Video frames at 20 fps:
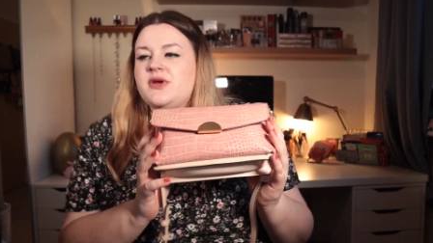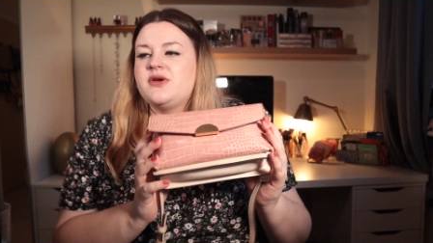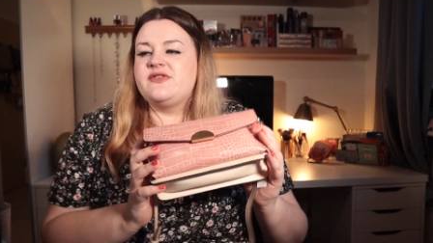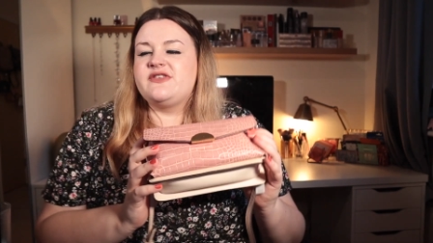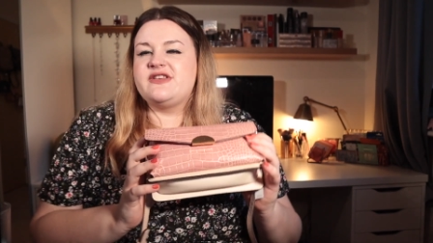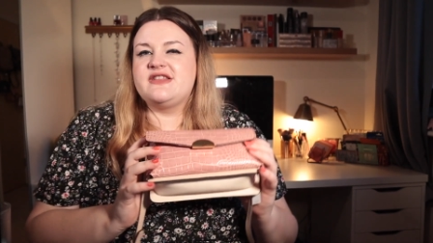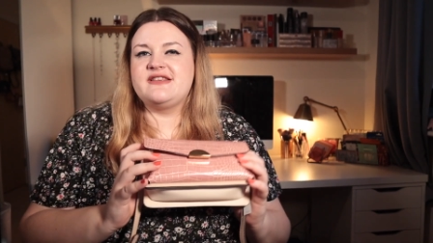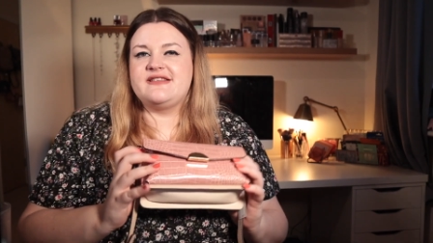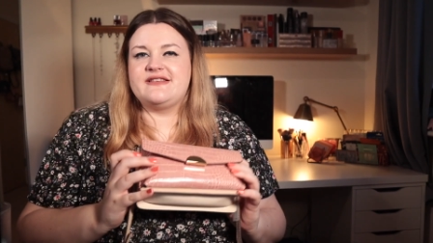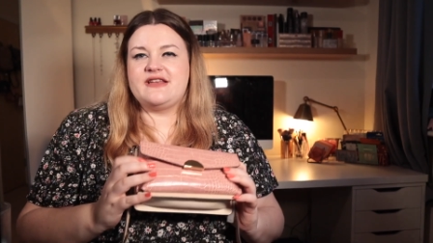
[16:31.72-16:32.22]
move
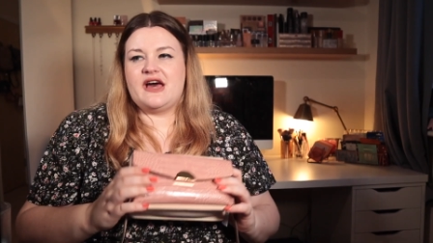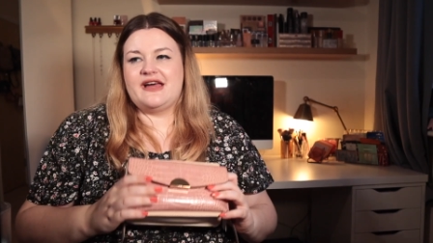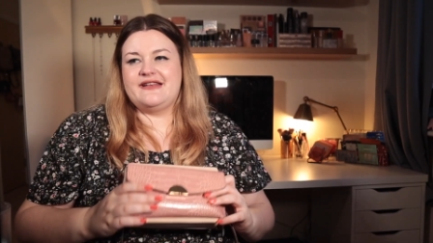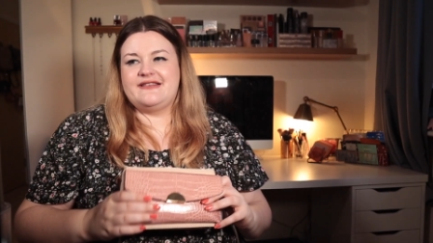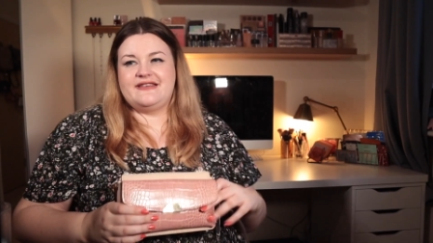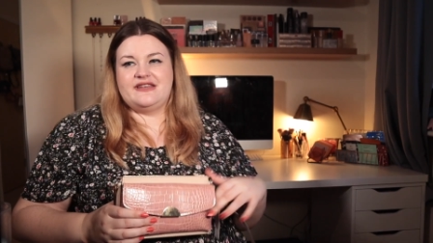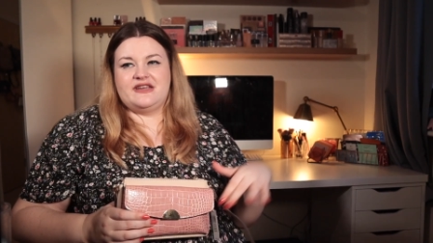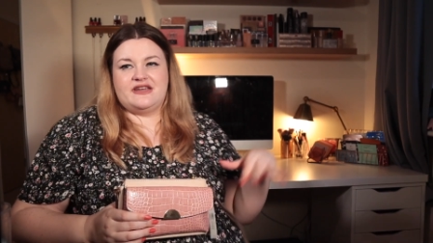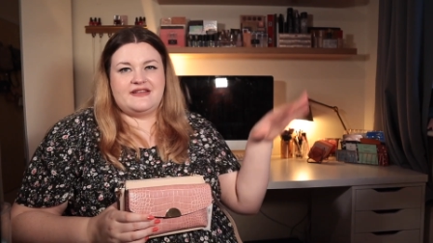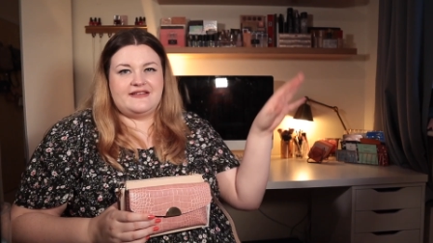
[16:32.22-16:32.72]
to the
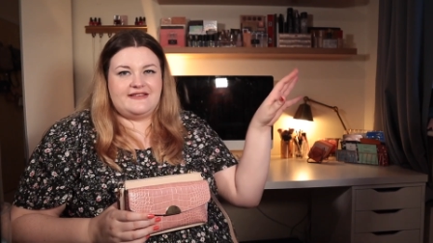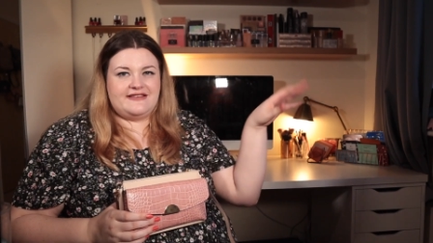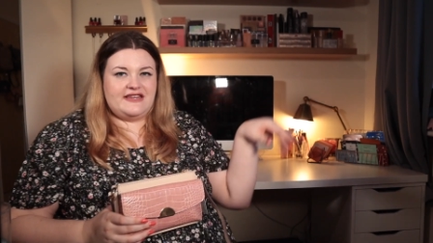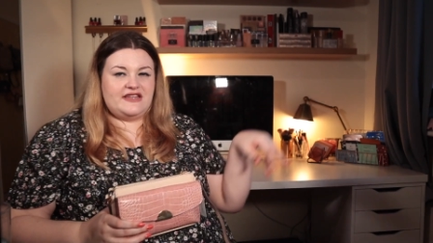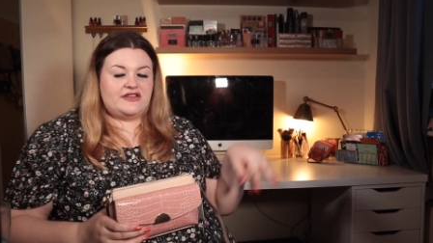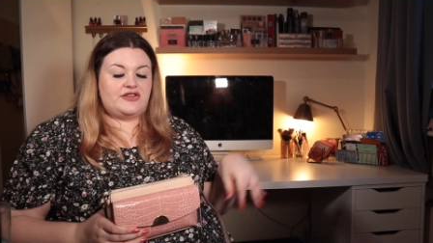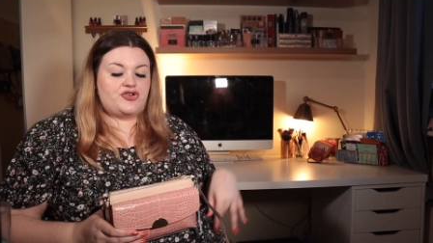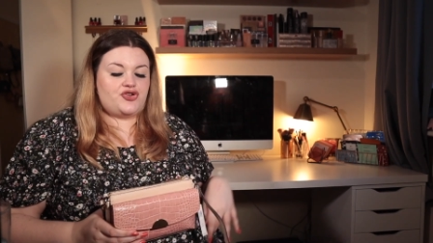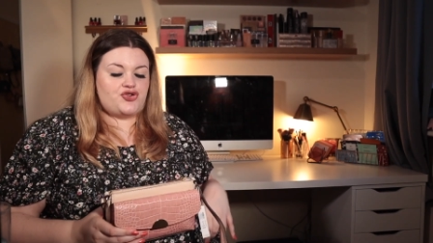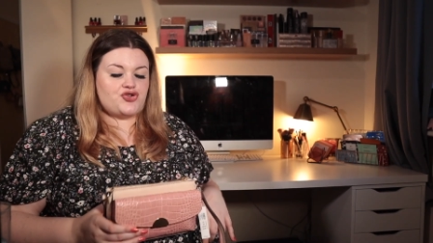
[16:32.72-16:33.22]
side so you can
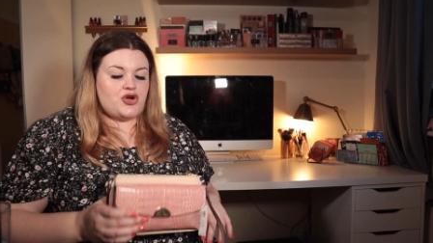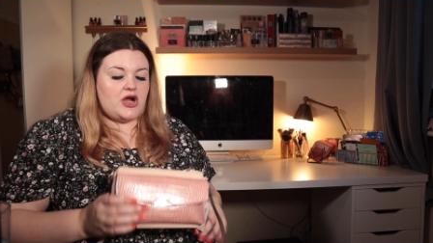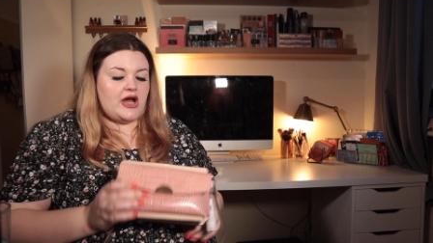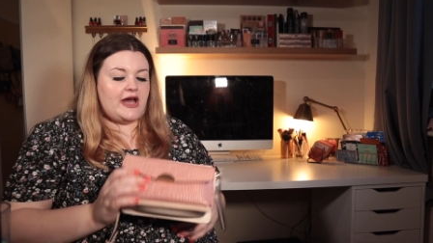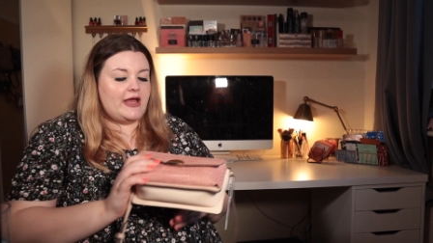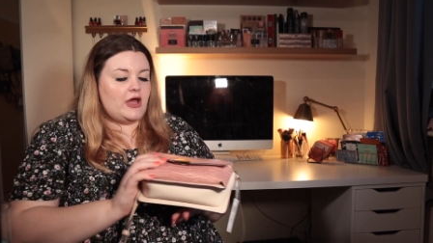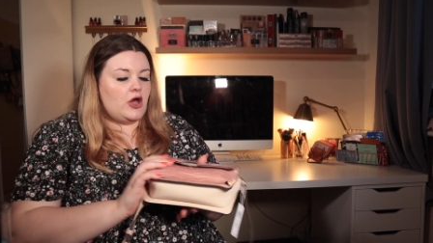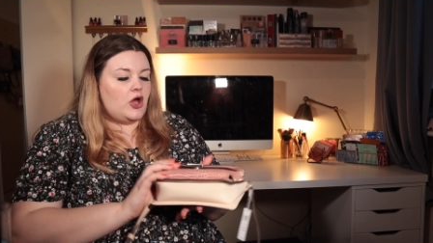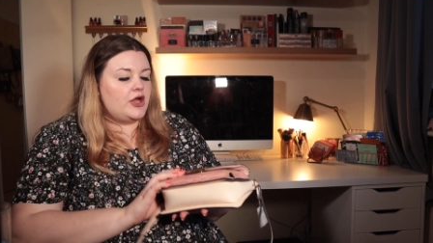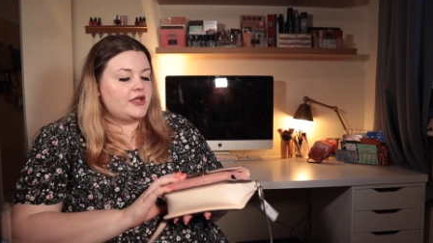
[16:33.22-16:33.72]
see the
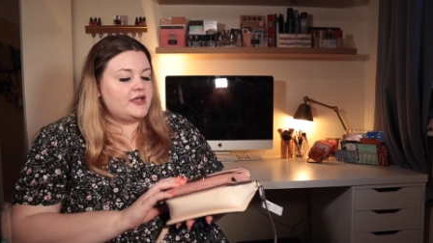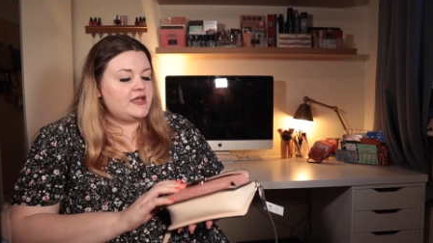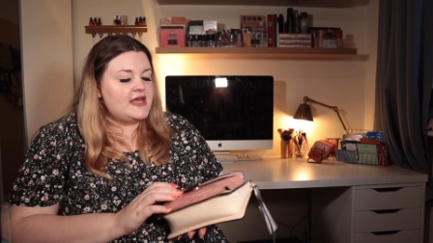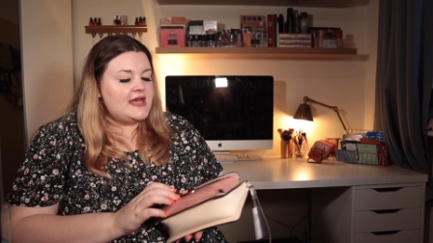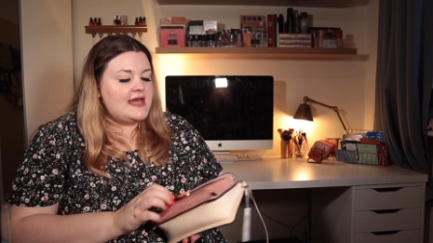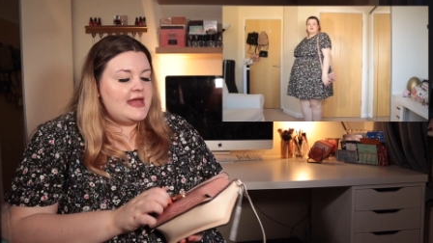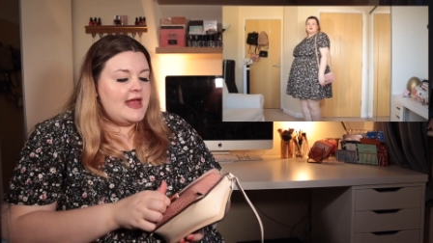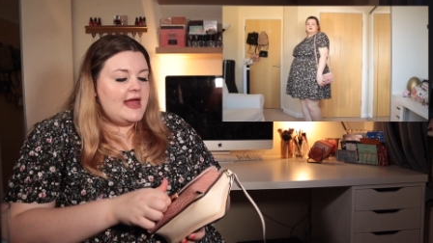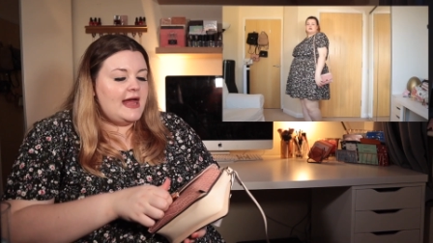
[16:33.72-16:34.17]
try on